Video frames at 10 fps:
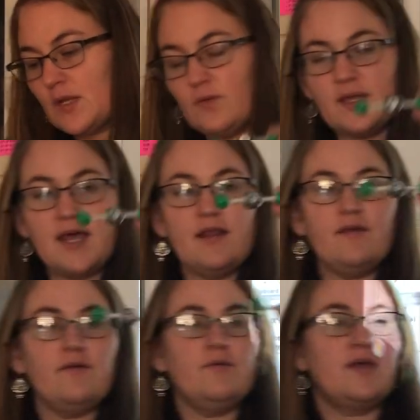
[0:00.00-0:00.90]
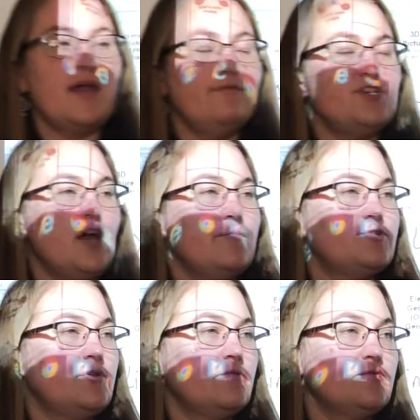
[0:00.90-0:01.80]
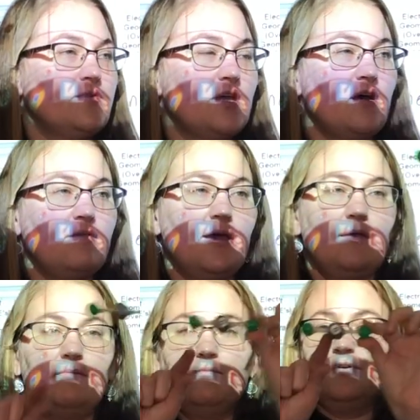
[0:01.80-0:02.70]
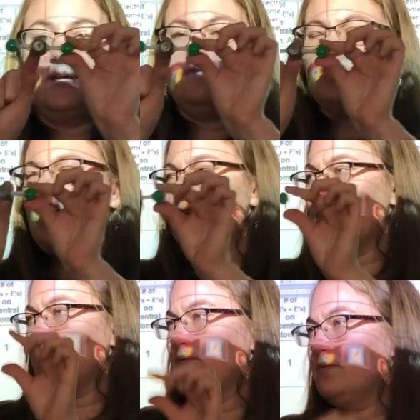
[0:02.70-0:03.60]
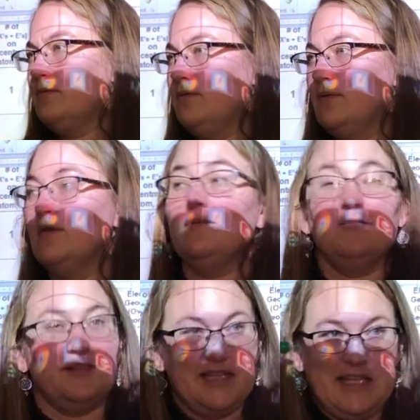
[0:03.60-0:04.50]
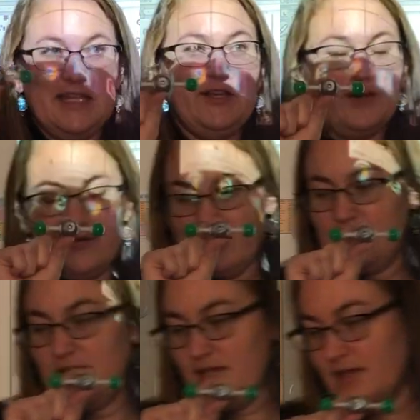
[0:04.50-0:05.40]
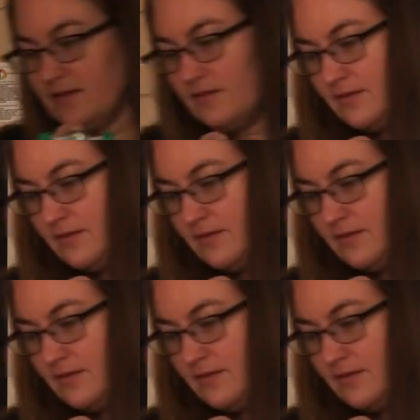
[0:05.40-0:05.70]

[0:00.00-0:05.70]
What kind of geometry would we call that? What kind of shape? Linear again.